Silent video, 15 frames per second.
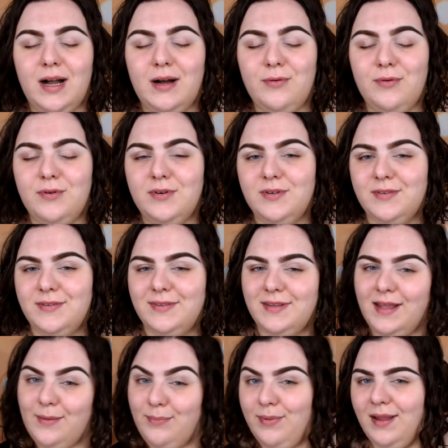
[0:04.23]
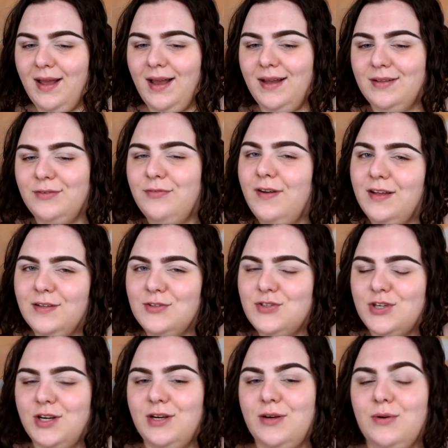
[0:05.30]
our Nabla
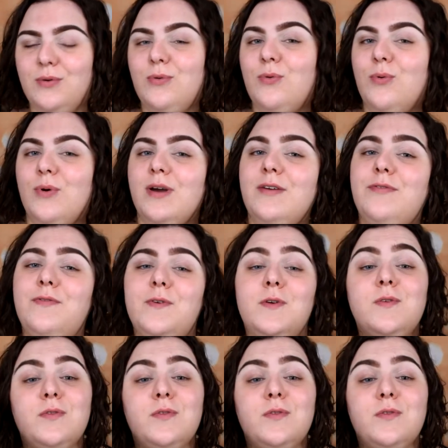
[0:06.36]
adventure with